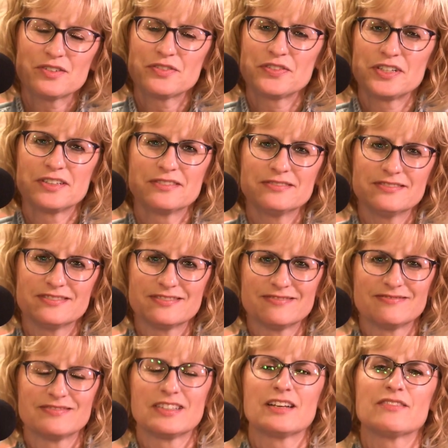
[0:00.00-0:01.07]
review
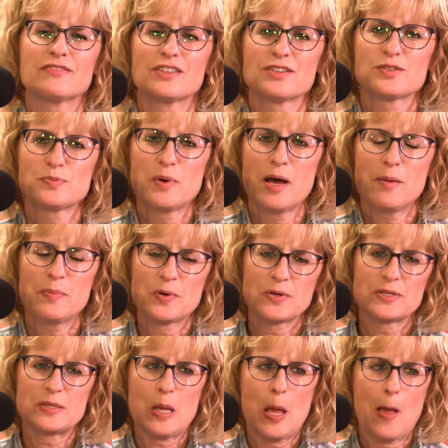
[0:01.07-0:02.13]
of those
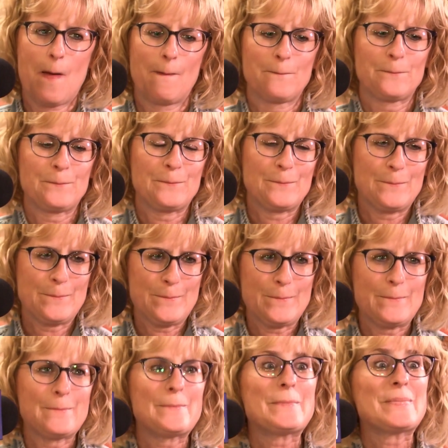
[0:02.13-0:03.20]
poppers. My, I am hungry. Yeah.
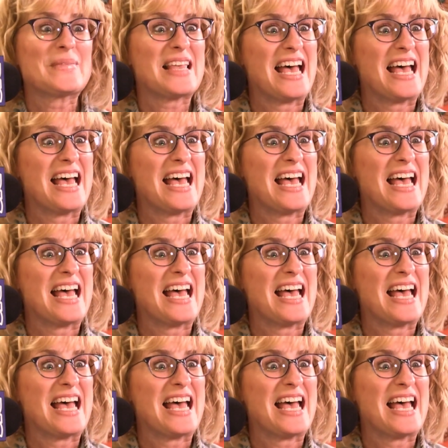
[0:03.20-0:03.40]
I am